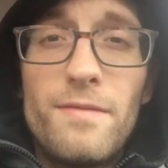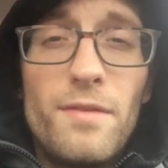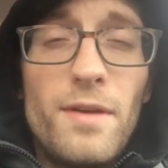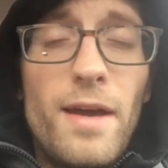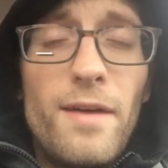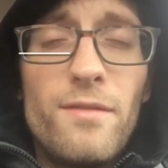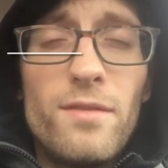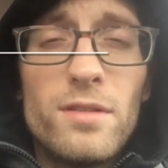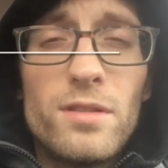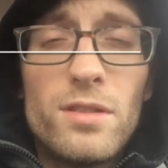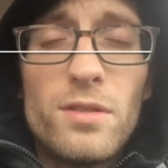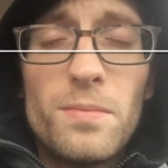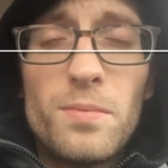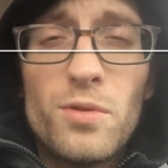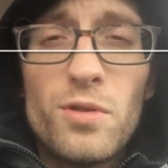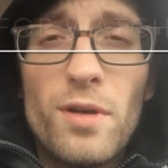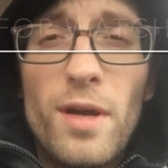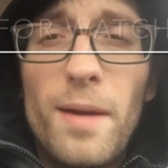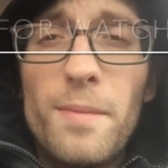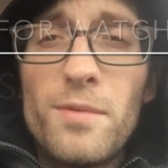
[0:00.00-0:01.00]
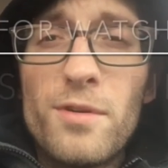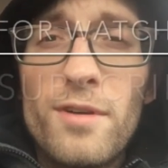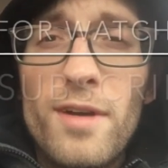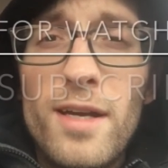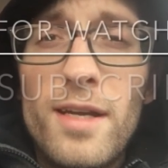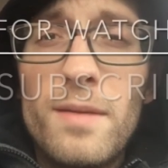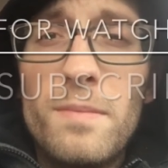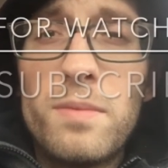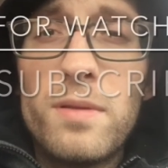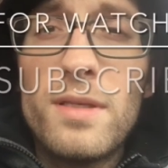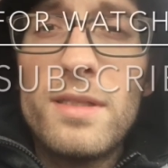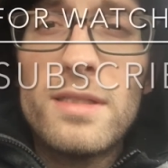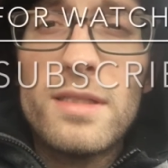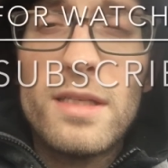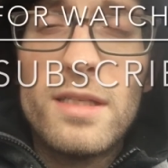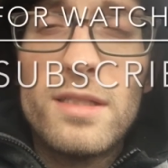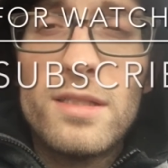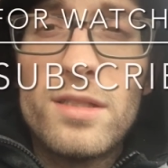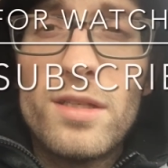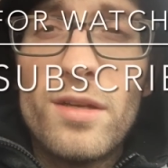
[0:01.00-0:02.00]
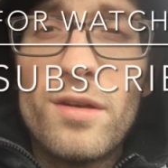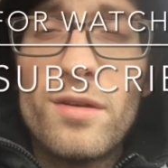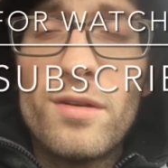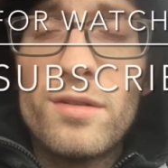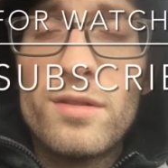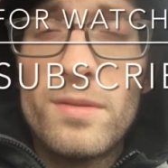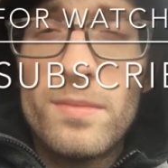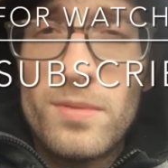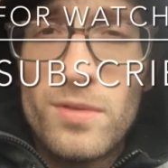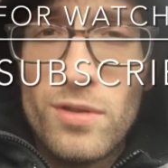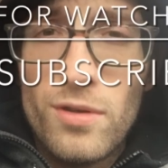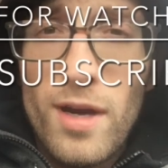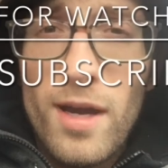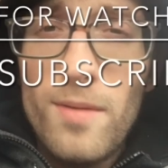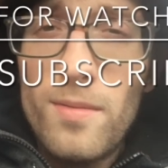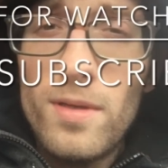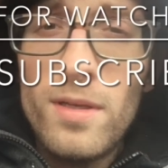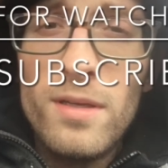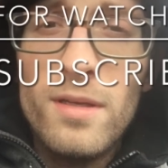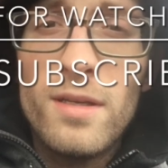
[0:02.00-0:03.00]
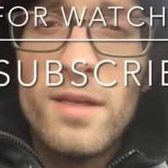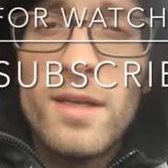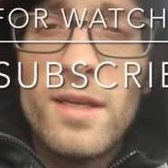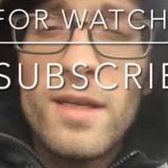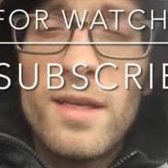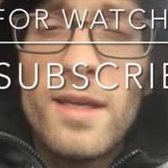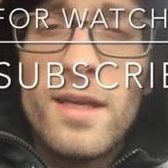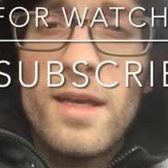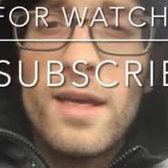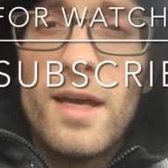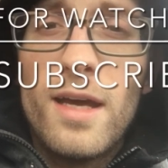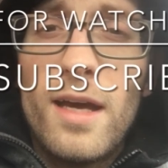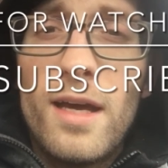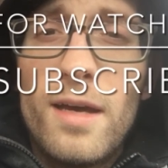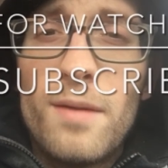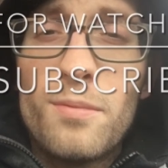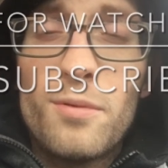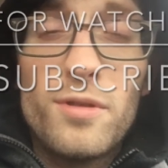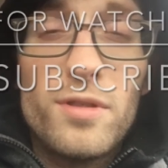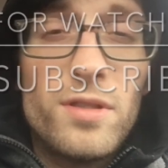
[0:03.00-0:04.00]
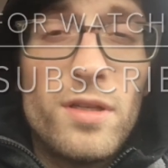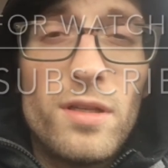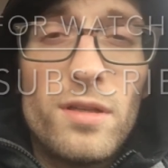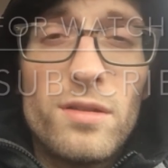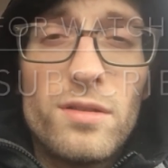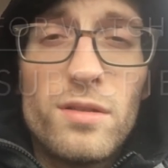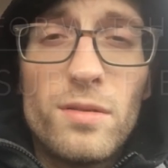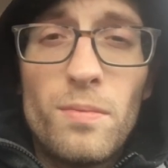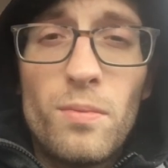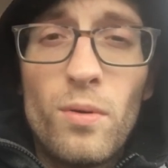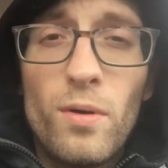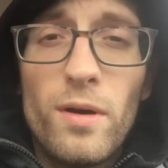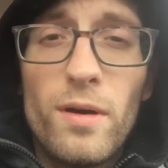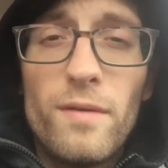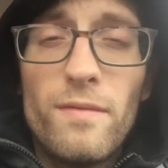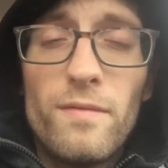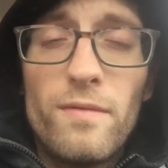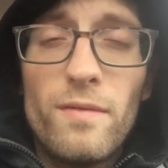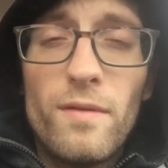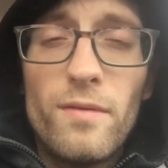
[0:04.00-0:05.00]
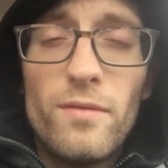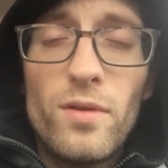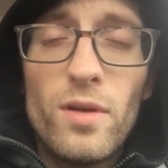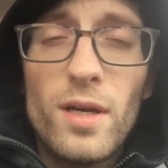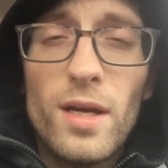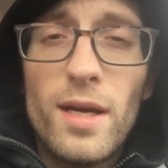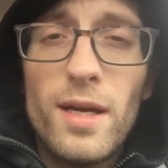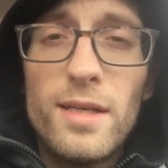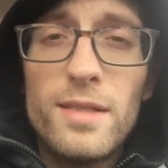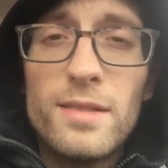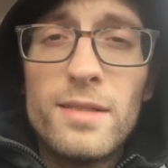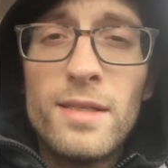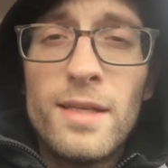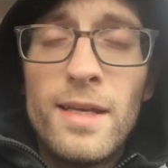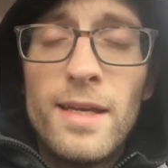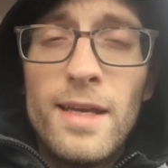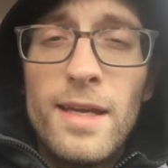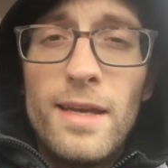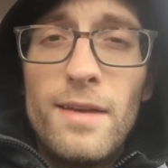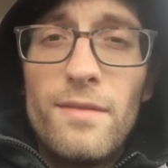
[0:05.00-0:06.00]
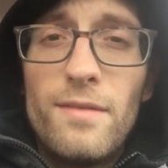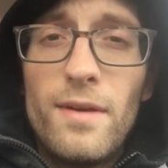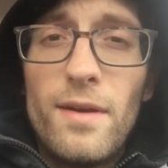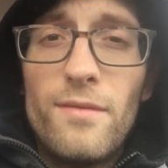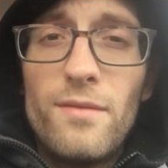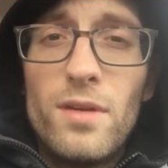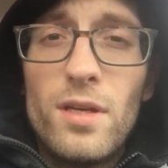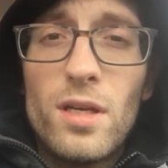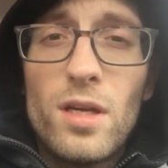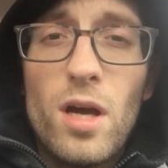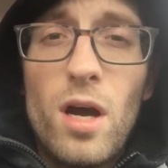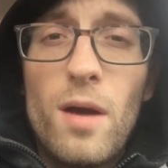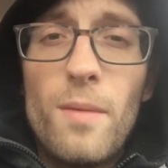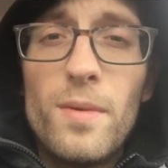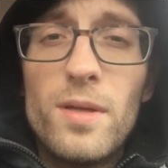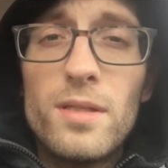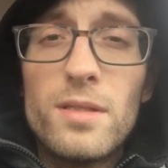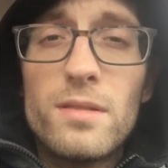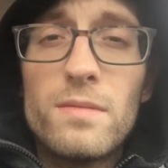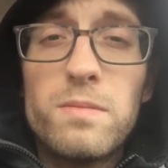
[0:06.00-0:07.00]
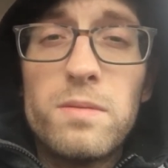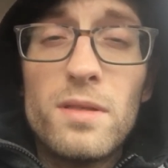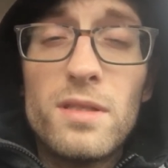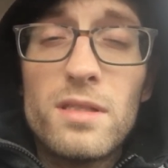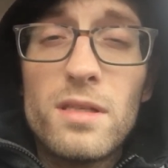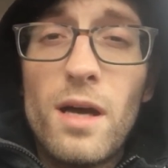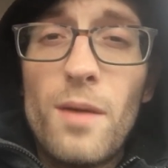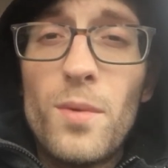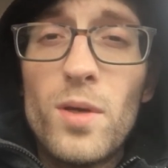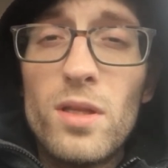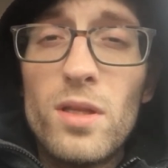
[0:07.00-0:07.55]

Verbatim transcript: you haven't subscribed already please consider subscribing uh, I uh, appreciate the support of, of you guys if you have any comments please comment